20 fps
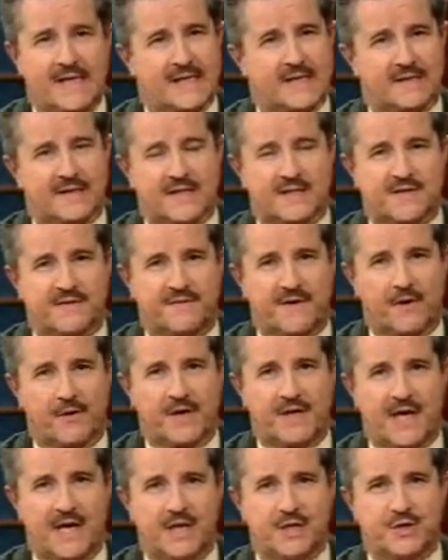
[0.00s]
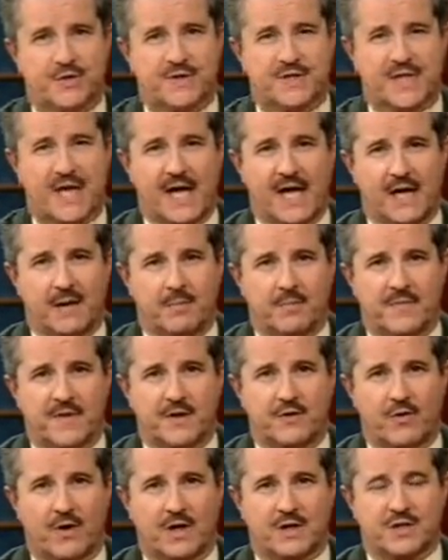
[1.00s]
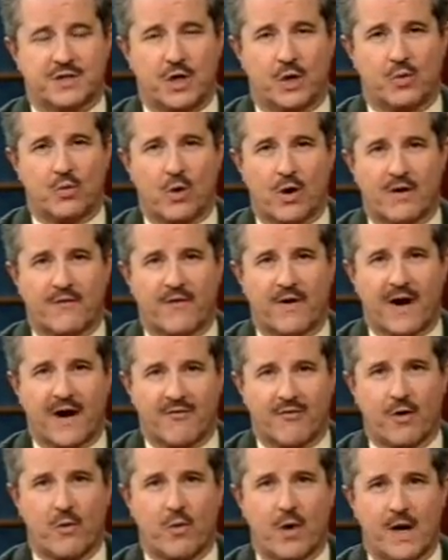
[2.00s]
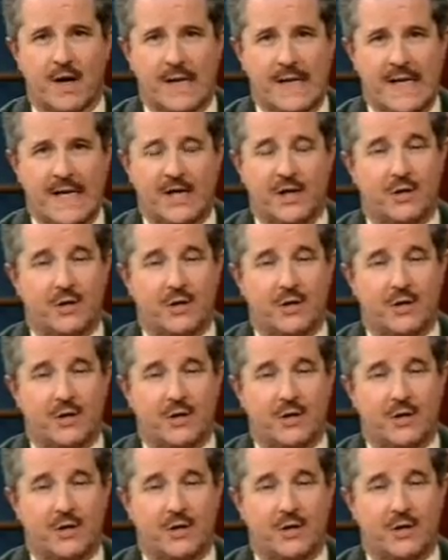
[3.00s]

And that's a very dangerous game. The drugs don't work for everyone.